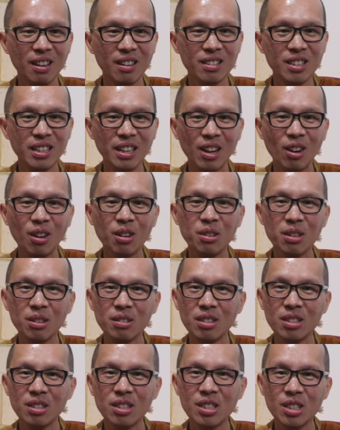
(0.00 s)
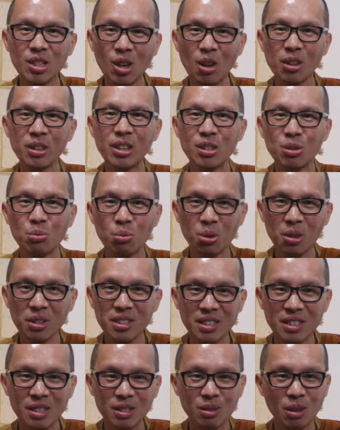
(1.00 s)
See, all those
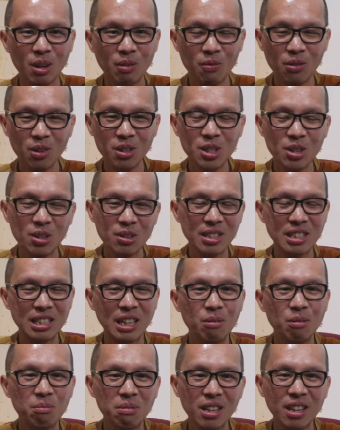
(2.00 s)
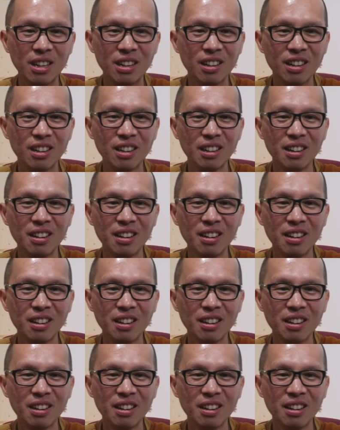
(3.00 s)
words is converging on the same thing.